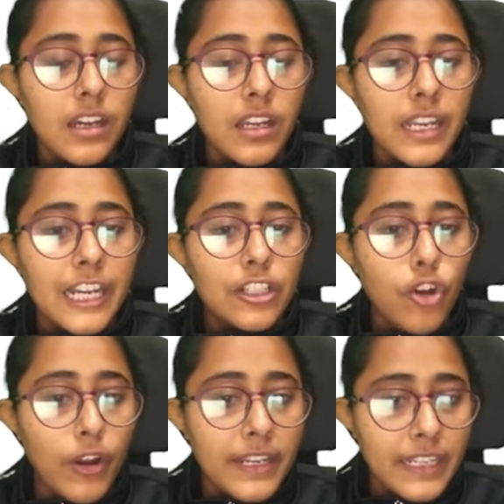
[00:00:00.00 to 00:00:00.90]

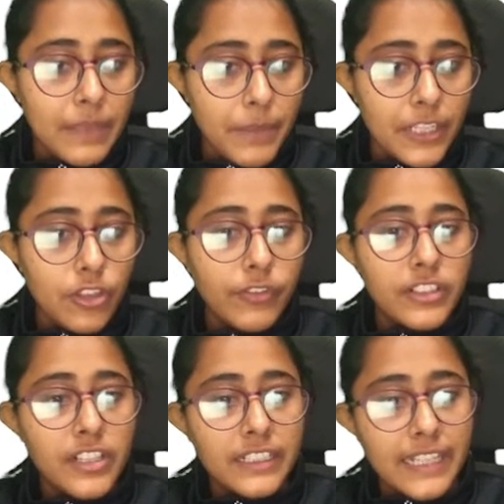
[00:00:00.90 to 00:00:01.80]
electronic image of a
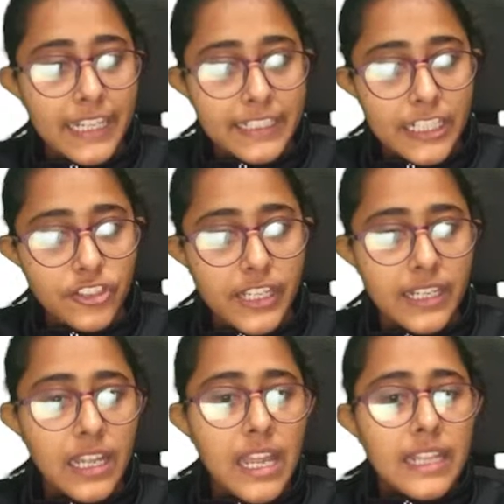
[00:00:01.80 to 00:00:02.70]
truncated check,
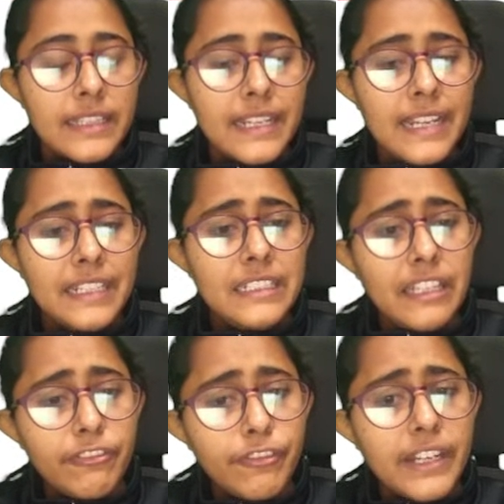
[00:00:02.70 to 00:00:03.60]
then any
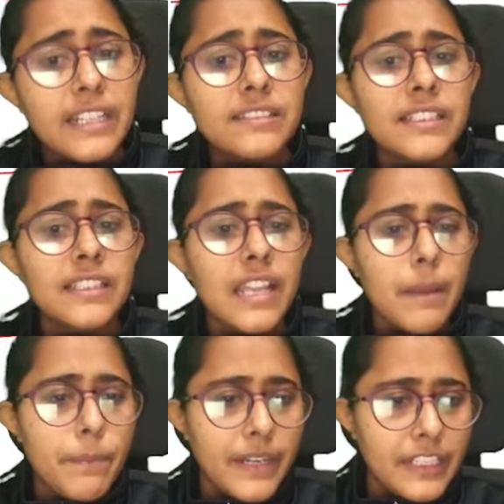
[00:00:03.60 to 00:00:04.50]
difference in the
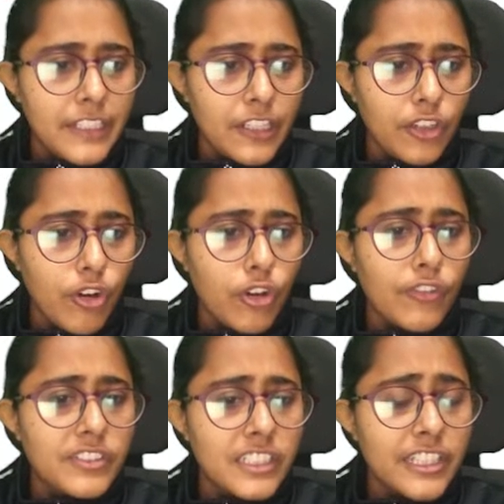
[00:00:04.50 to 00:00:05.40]
apparent tenure of
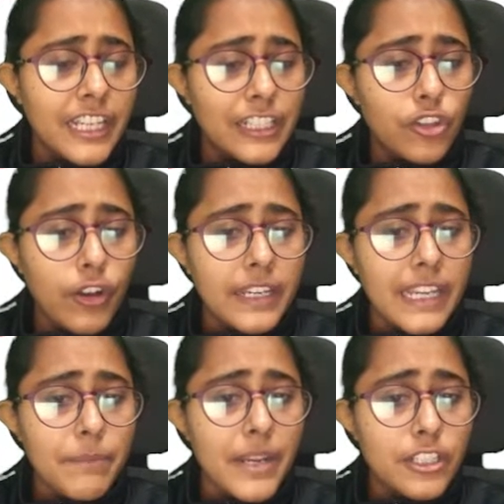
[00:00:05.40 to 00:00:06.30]
such electronic
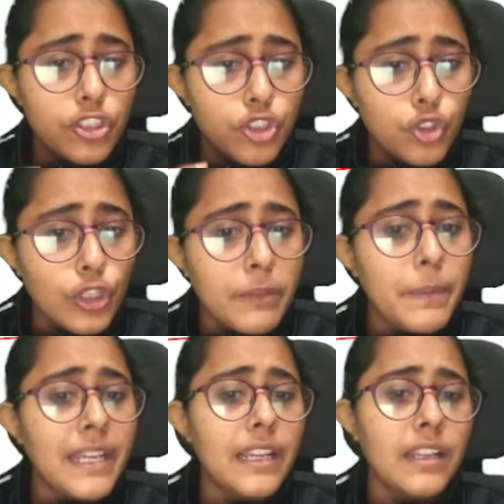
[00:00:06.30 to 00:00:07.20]
image should
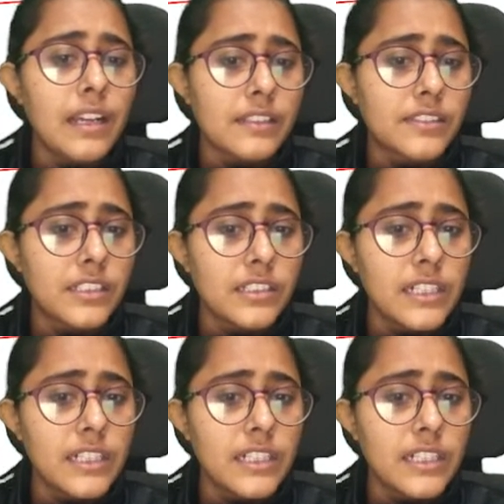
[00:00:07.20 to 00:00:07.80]
be considered